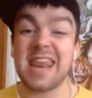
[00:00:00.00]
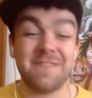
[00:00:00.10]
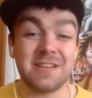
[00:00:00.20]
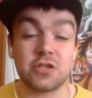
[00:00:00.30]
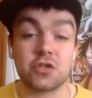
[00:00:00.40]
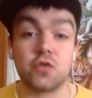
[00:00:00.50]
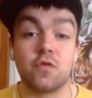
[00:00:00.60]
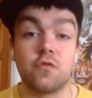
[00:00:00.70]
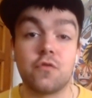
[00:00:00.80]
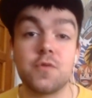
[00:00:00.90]
anything to do
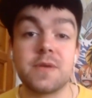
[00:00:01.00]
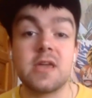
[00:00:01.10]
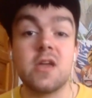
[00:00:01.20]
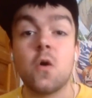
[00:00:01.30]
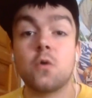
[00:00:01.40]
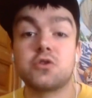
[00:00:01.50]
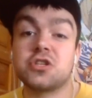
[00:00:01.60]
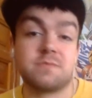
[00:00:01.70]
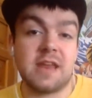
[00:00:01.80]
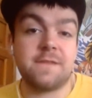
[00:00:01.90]
with RWBY, or
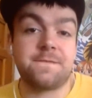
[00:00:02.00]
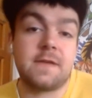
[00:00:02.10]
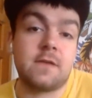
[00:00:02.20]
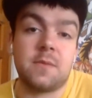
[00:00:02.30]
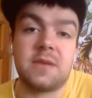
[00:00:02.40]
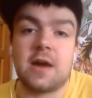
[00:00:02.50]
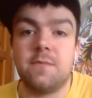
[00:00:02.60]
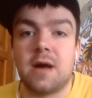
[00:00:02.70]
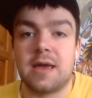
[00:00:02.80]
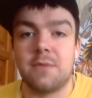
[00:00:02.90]
just anything coming
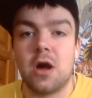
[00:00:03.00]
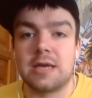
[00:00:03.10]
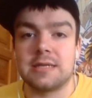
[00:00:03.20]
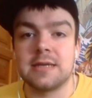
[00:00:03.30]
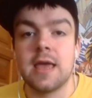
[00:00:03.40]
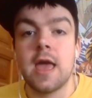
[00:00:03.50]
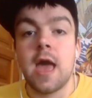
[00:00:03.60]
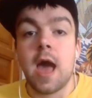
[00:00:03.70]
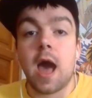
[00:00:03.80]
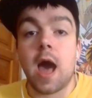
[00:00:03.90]
out of my mind.
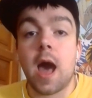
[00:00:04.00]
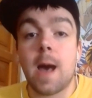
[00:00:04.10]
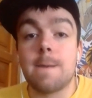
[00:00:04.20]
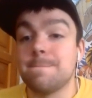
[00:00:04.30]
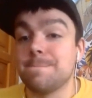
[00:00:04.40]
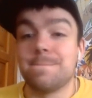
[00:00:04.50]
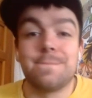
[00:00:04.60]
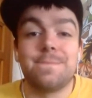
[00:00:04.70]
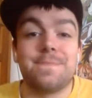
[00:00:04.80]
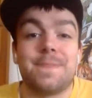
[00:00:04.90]
But
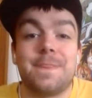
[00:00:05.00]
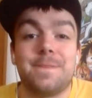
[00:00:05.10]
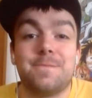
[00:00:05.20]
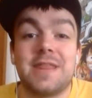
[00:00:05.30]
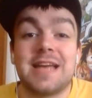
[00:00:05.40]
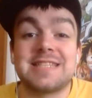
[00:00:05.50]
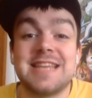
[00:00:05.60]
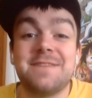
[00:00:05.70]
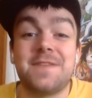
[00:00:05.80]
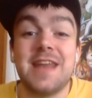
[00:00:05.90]

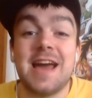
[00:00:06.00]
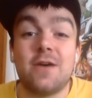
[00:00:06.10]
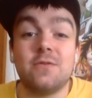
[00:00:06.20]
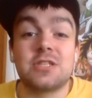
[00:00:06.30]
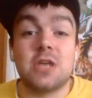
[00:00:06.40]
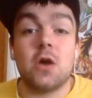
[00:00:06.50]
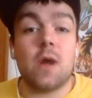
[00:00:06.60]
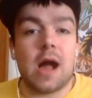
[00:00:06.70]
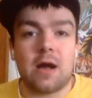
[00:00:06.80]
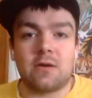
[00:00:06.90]
that's it for now,
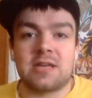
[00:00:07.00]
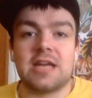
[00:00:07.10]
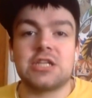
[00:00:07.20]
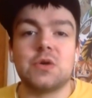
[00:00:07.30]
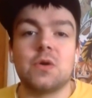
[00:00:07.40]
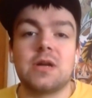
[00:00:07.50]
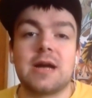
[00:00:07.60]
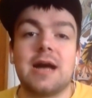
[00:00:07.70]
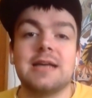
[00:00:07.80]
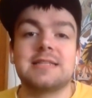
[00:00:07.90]
so I'll catch you all
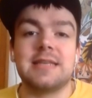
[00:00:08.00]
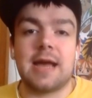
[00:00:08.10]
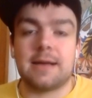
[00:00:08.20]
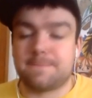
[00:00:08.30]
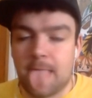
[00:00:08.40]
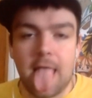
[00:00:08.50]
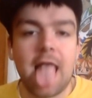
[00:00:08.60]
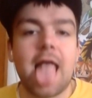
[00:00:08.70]
guys at...